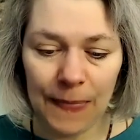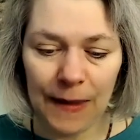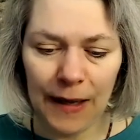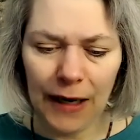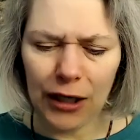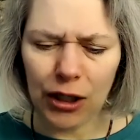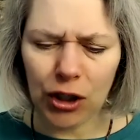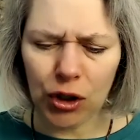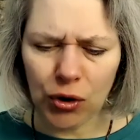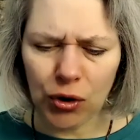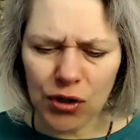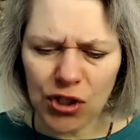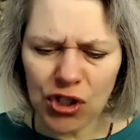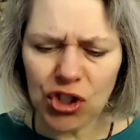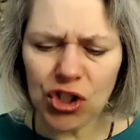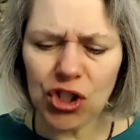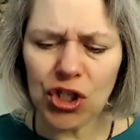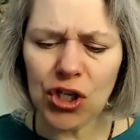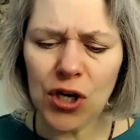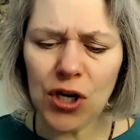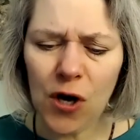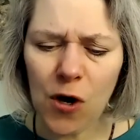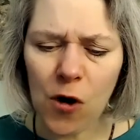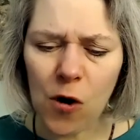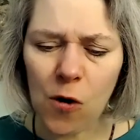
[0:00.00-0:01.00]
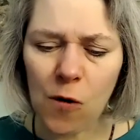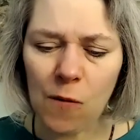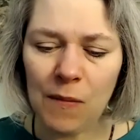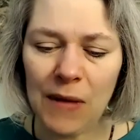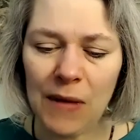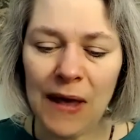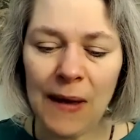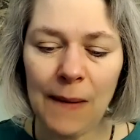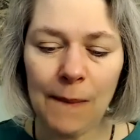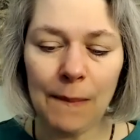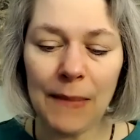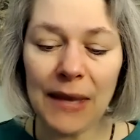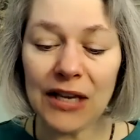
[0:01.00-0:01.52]
A Christian home
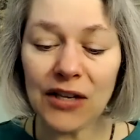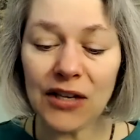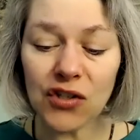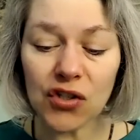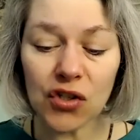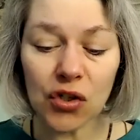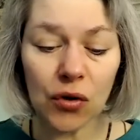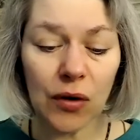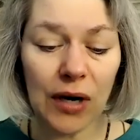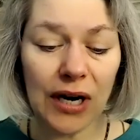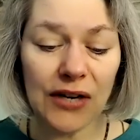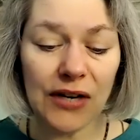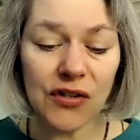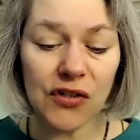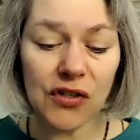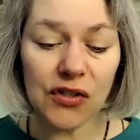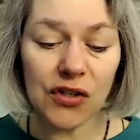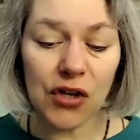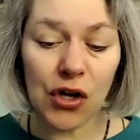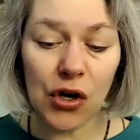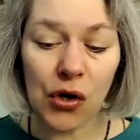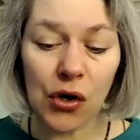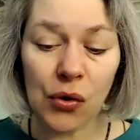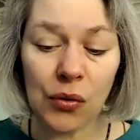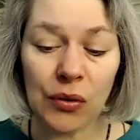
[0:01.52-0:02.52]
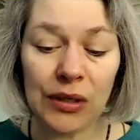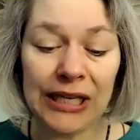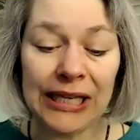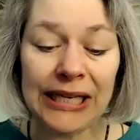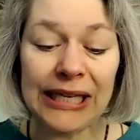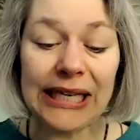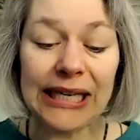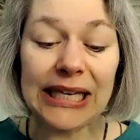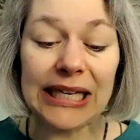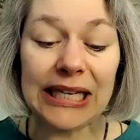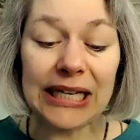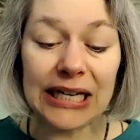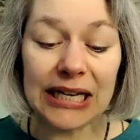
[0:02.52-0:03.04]
makes Christ known
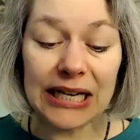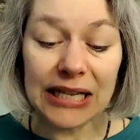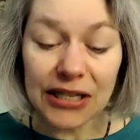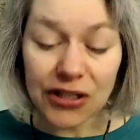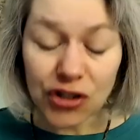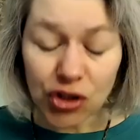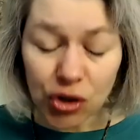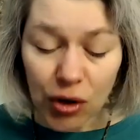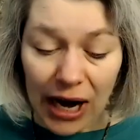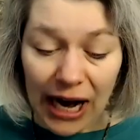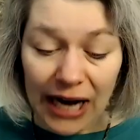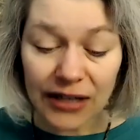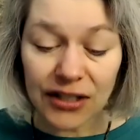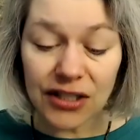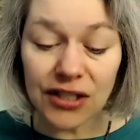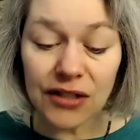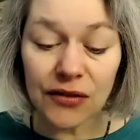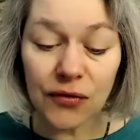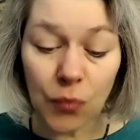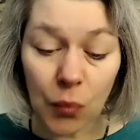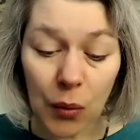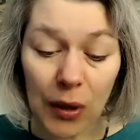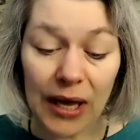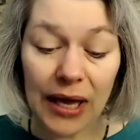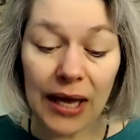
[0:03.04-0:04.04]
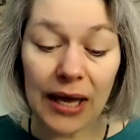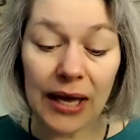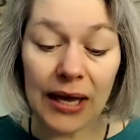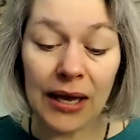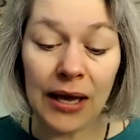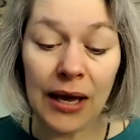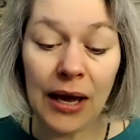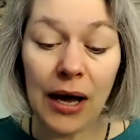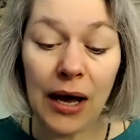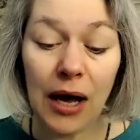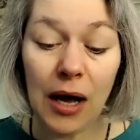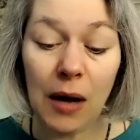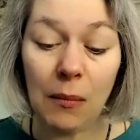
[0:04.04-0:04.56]
in an attractive way
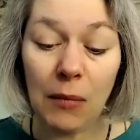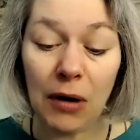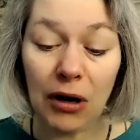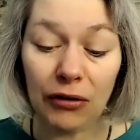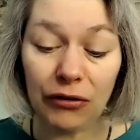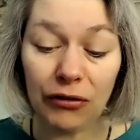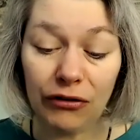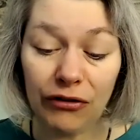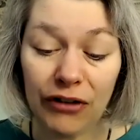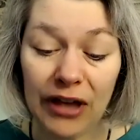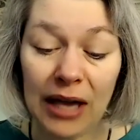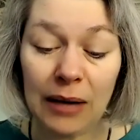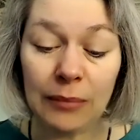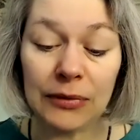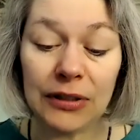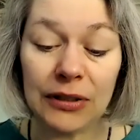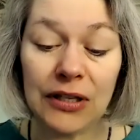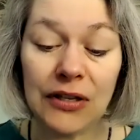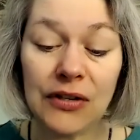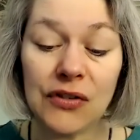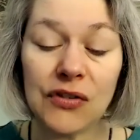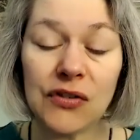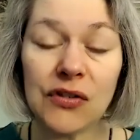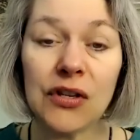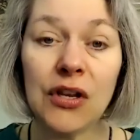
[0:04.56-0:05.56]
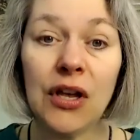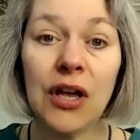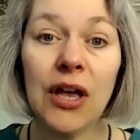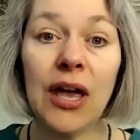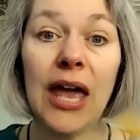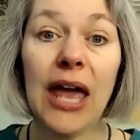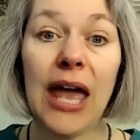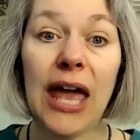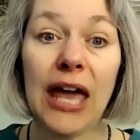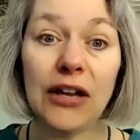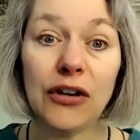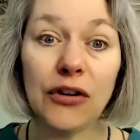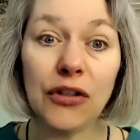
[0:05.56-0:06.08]
among families
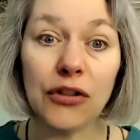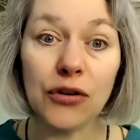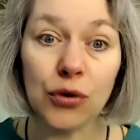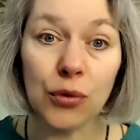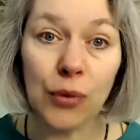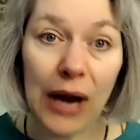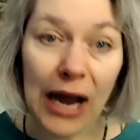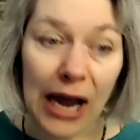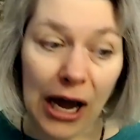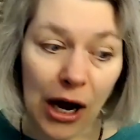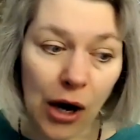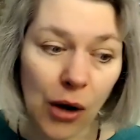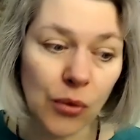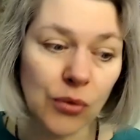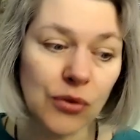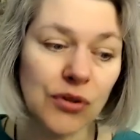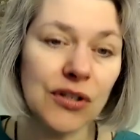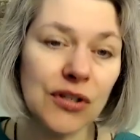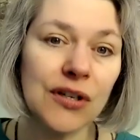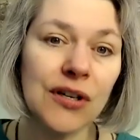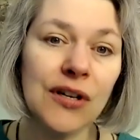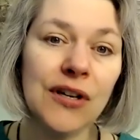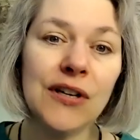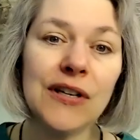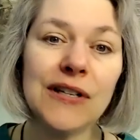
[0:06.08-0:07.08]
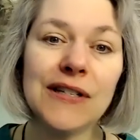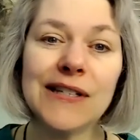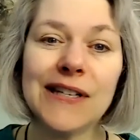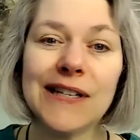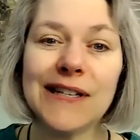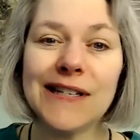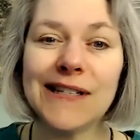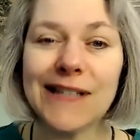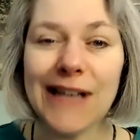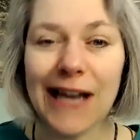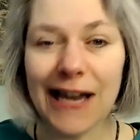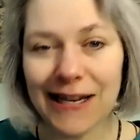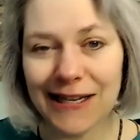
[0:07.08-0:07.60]
and throughout
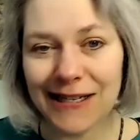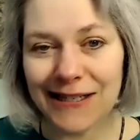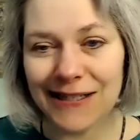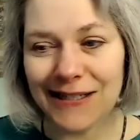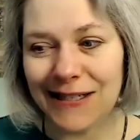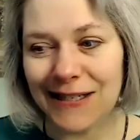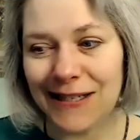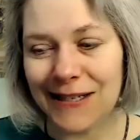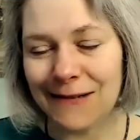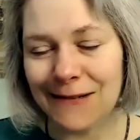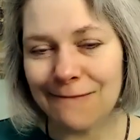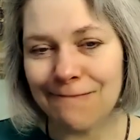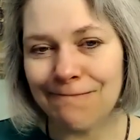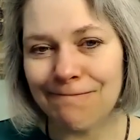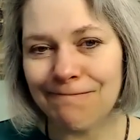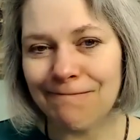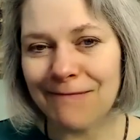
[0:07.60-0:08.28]
society.